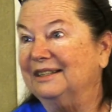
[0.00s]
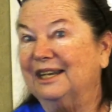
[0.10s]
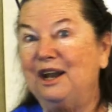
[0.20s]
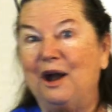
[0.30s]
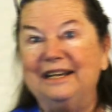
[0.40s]

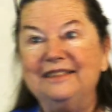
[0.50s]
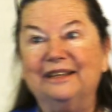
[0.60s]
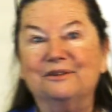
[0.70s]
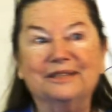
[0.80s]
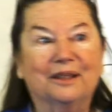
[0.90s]
You know, I didn't
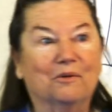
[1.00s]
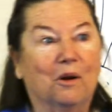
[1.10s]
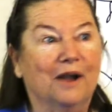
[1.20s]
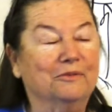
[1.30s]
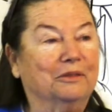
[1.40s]
think there was anything
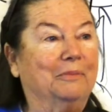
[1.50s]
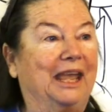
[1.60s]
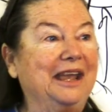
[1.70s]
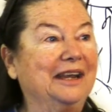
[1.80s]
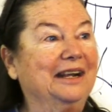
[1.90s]
wrong with
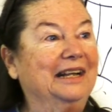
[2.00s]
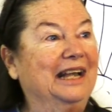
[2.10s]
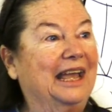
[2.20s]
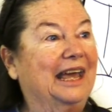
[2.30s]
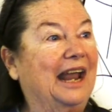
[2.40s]
me.
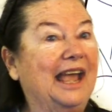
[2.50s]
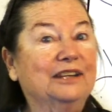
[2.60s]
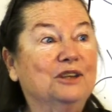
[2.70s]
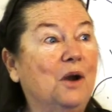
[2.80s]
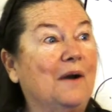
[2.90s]
And I
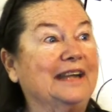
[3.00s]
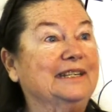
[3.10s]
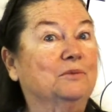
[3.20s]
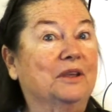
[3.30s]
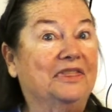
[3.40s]
had no
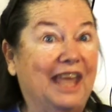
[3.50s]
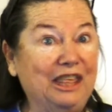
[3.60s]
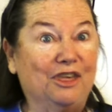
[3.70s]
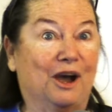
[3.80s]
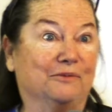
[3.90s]
idea what they
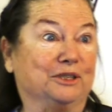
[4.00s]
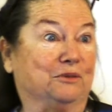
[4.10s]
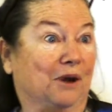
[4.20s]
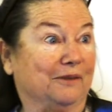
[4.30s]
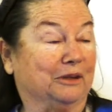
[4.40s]
thought was
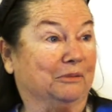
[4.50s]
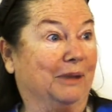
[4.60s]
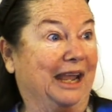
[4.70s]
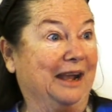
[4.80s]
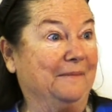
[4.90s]
wrong with
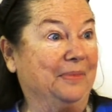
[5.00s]
me.